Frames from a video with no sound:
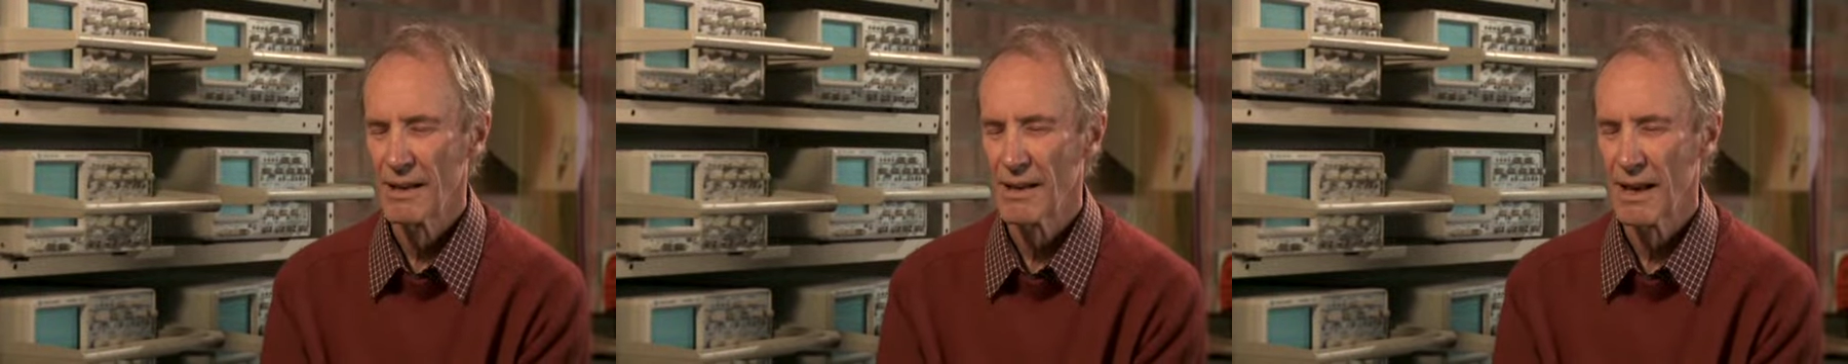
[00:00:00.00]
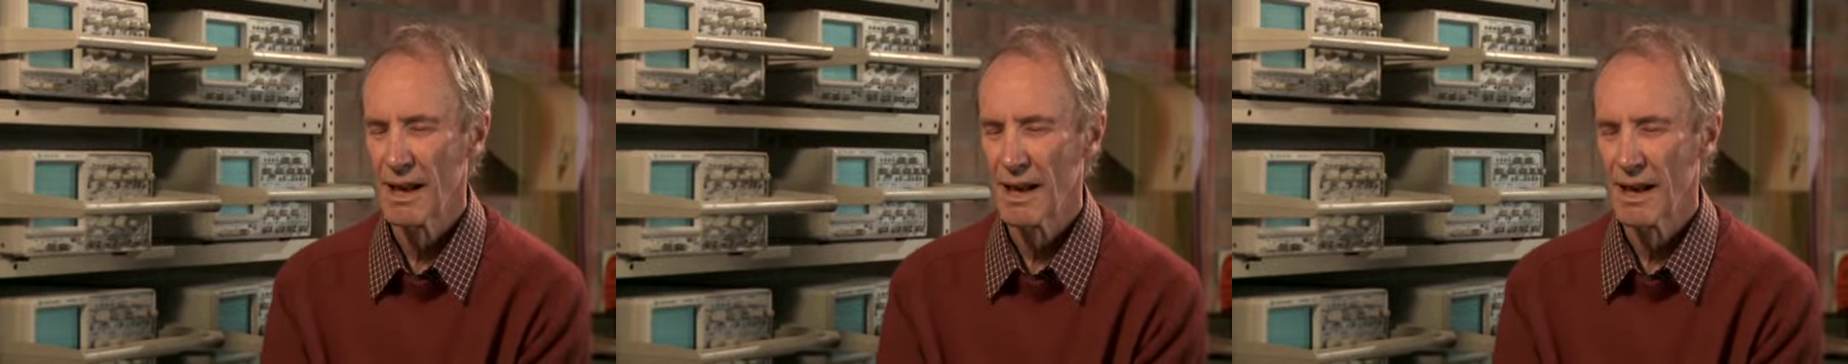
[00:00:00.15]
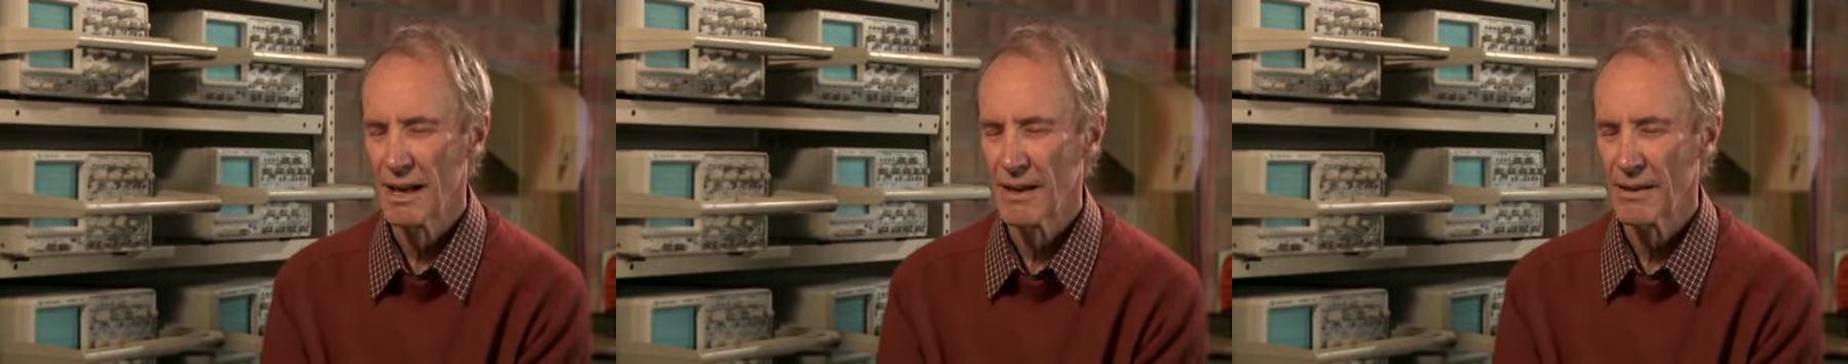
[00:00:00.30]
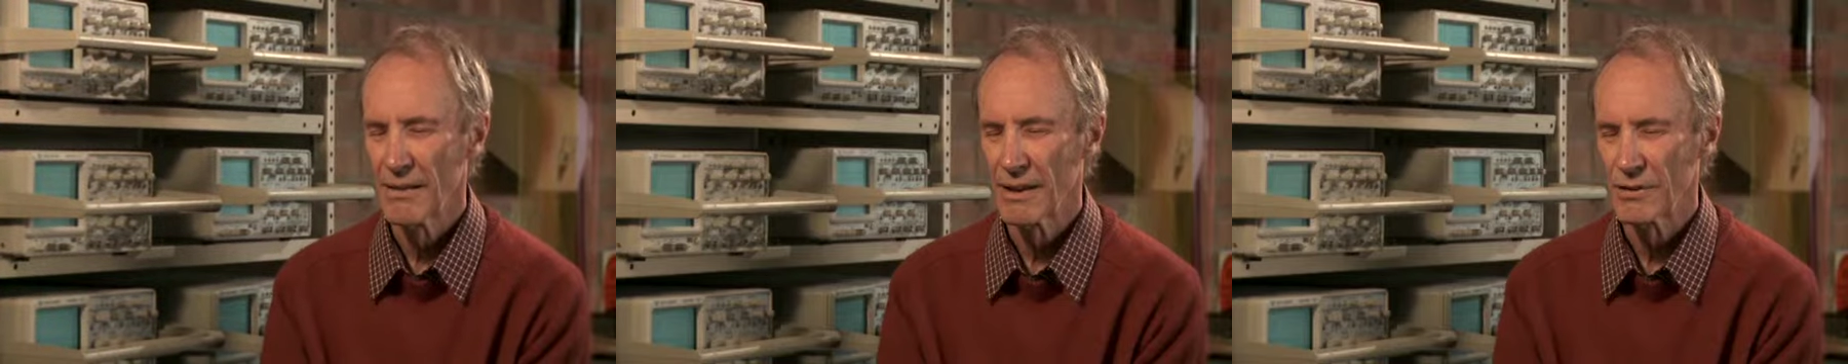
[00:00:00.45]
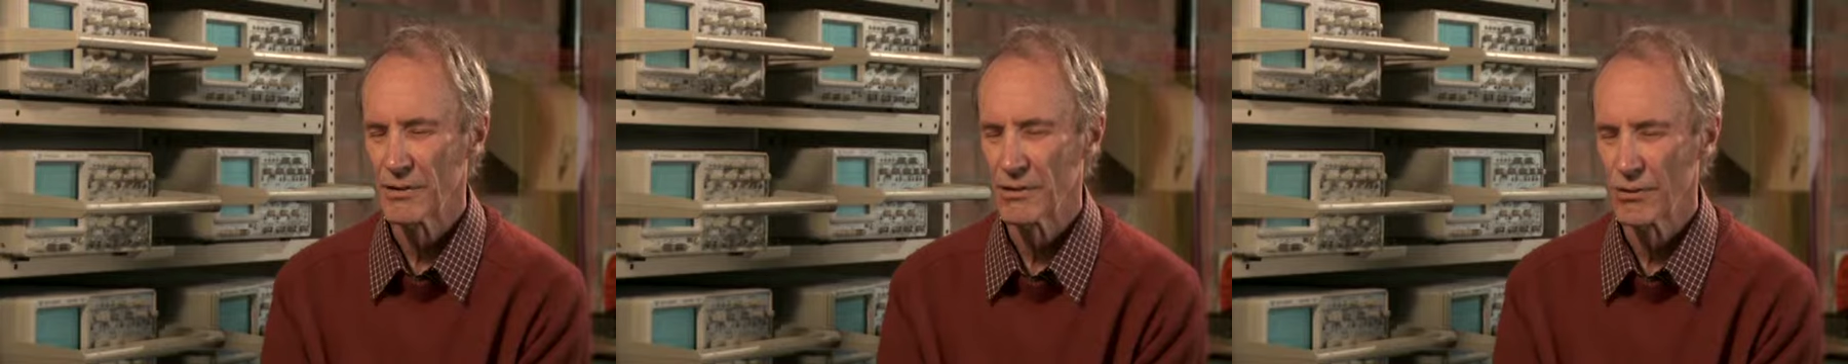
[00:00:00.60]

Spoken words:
That's